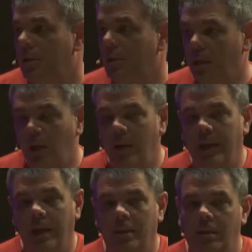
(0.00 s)

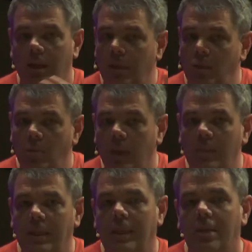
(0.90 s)
And who
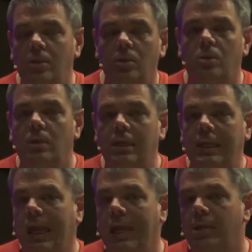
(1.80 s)
maybe can you
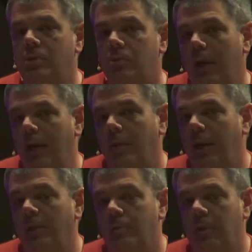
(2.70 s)
engage right
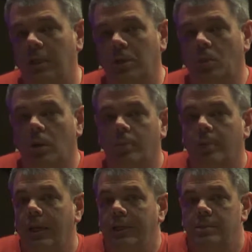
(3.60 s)
around in your
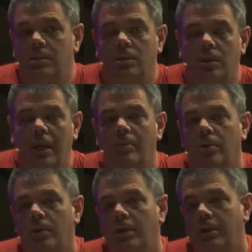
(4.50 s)
workplace, in your
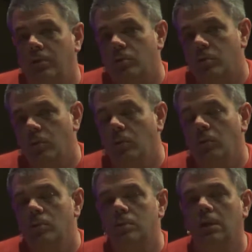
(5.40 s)
neighborhood, in your
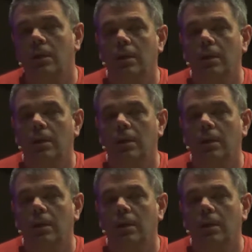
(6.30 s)
schools,